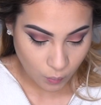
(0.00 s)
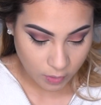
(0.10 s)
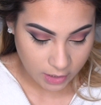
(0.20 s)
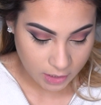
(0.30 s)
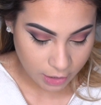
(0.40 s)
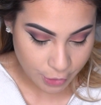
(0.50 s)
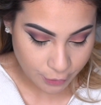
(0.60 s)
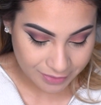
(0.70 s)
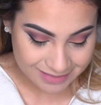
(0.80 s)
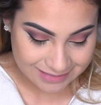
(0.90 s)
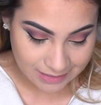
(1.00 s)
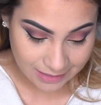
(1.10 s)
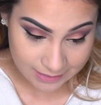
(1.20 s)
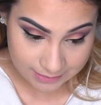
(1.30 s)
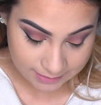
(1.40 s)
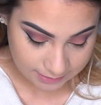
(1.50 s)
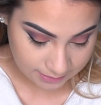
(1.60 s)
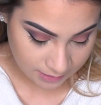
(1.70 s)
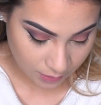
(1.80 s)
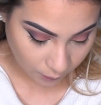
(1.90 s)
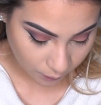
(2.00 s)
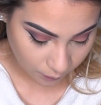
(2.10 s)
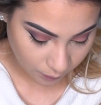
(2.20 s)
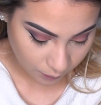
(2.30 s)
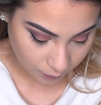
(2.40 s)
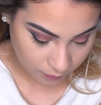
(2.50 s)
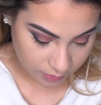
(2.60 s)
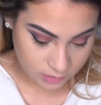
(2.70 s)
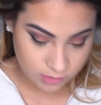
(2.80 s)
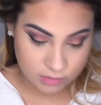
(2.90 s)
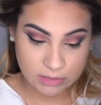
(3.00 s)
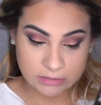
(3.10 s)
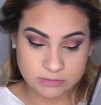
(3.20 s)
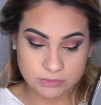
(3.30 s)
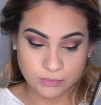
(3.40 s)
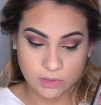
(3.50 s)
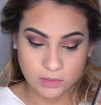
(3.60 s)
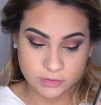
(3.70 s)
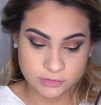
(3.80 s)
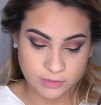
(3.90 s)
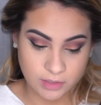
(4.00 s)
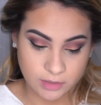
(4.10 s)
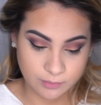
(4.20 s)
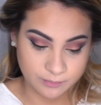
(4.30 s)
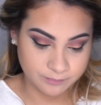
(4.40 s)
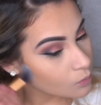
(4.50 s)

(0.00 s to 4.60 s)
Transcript: We're gonna go in lightly with these two colors right here.